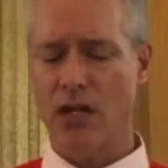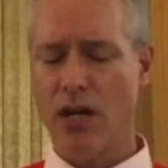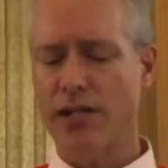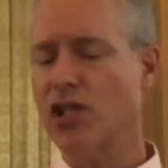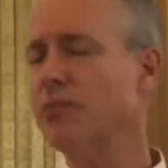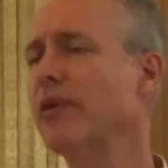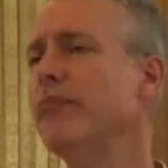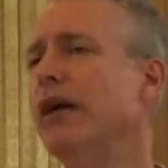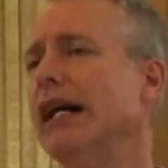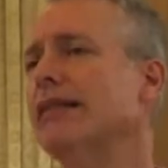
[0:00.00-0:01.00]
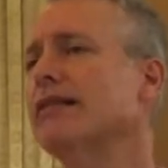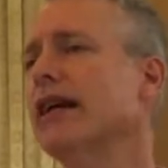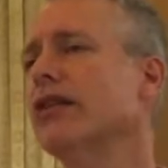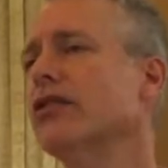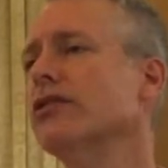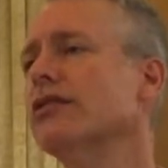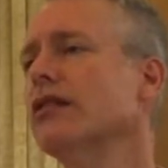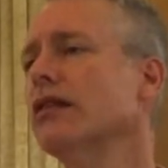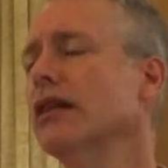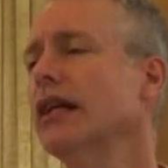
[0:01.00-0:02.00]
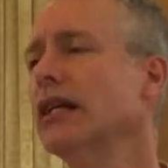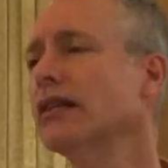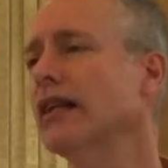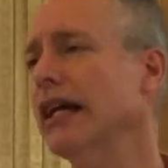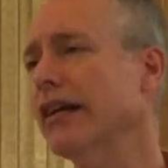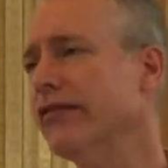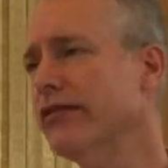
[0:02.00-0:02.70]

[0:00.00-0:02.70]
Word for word: not just be bystanders in life,